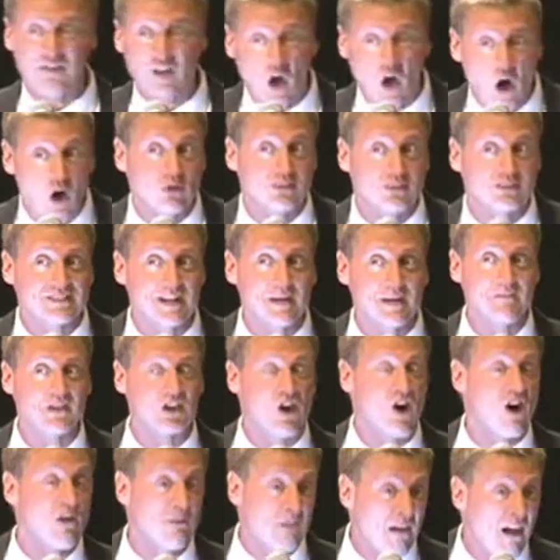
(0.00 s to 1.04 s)
the host, I'm the
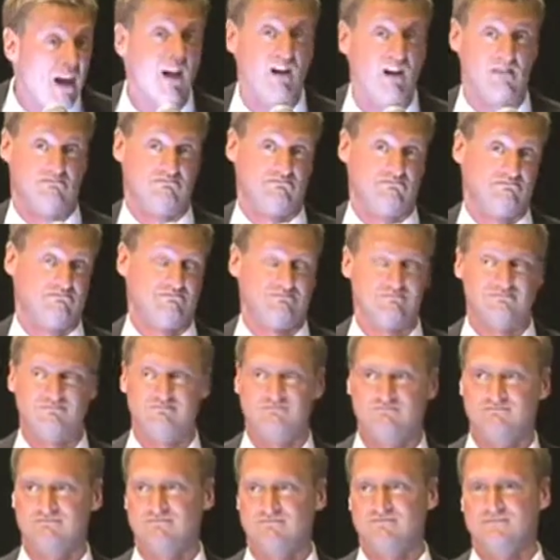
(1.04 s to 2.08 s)
compere.
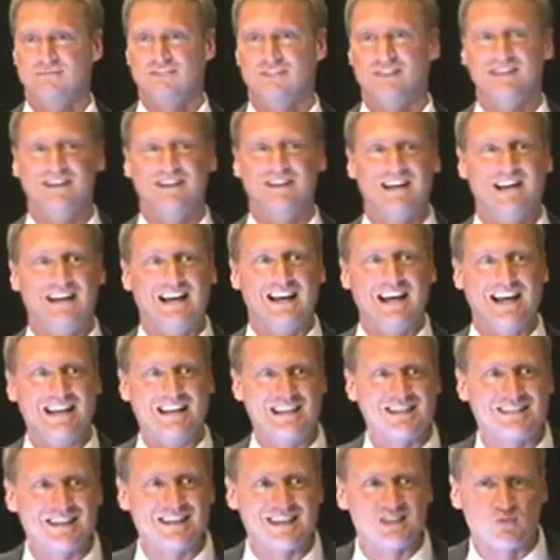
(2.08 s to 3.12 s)
And
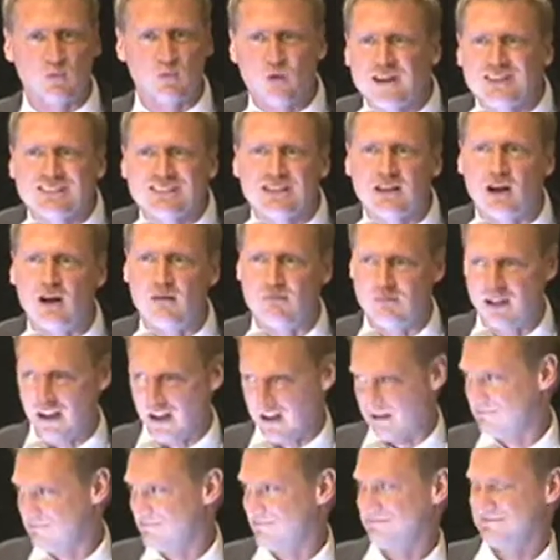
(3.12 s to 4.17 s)
he says, what is a
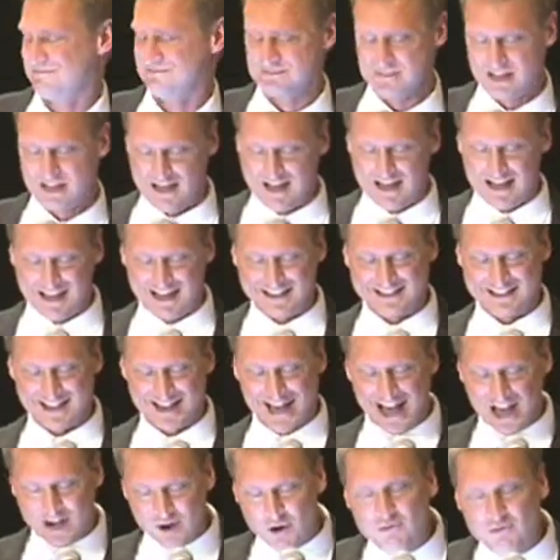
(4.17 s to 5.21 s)
compere? And I
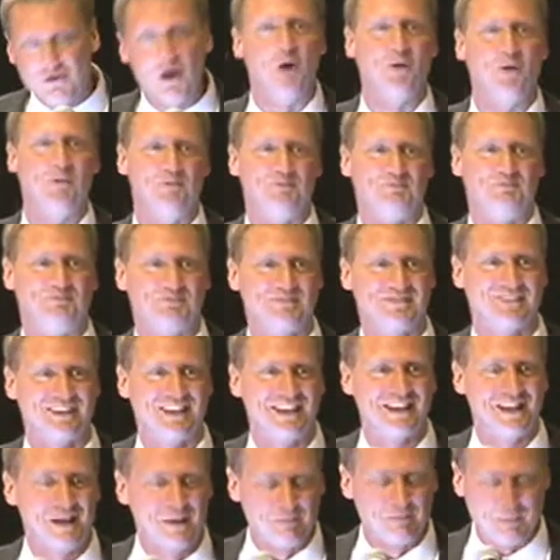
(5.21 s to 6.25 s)
said, I don't know.
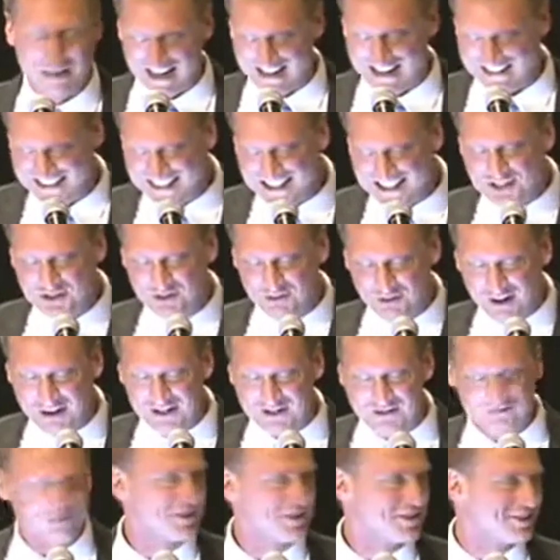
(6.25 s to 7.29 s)
But I think it's
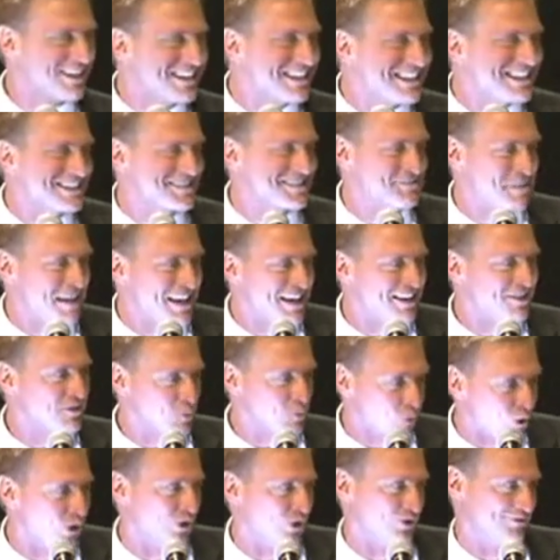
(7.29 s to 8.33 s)
French for the luckiest man in the
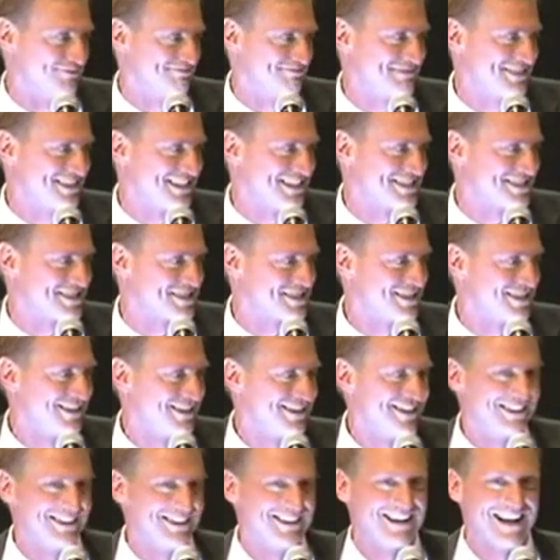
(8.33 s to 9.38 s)
world, because
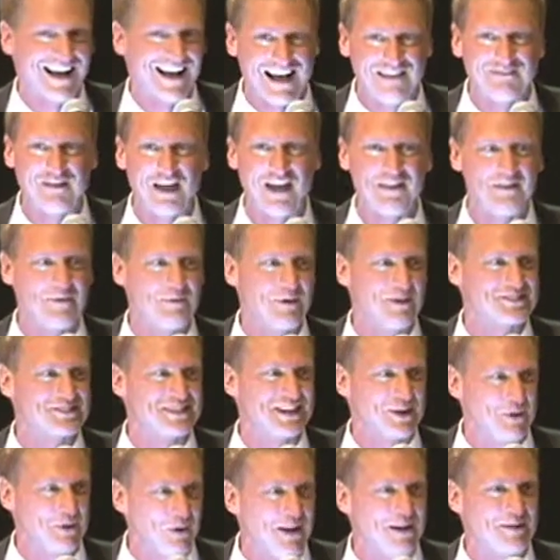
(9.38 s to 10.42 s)
I've got the most
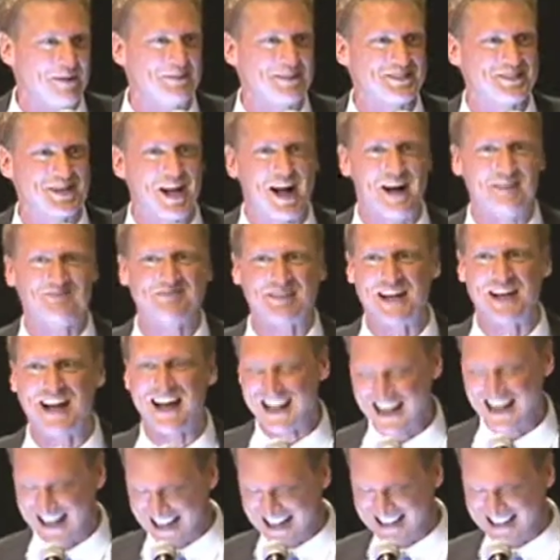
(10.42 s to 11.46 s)
incredible job
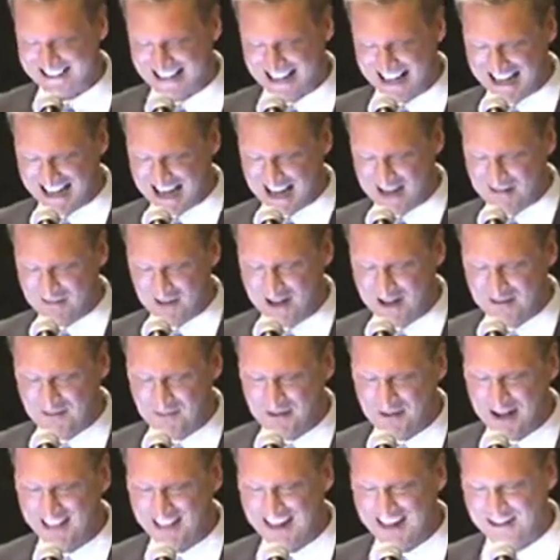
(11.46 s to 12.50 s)
tonight, I gotta tell you. I'm loving
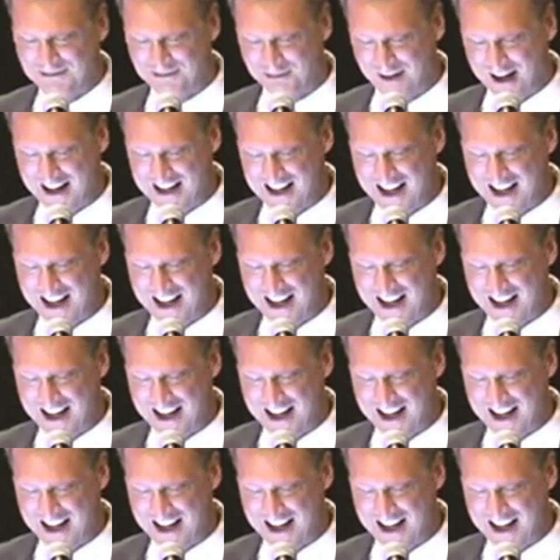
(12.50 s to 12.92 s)
my life right